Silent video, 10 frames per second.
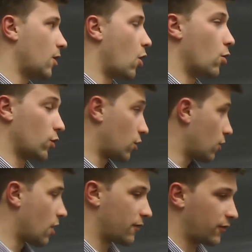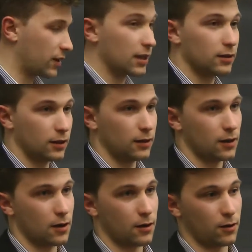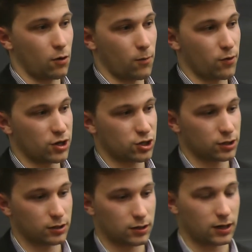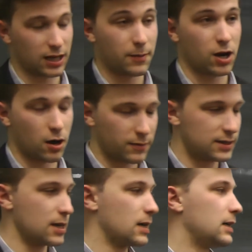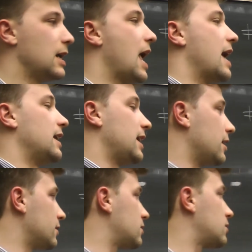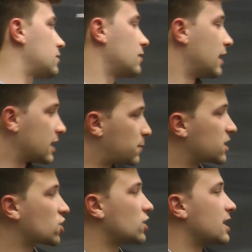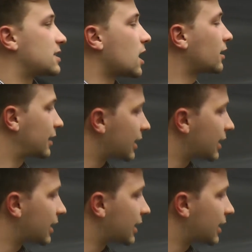owner of the corporation Québécois Média, and his position is not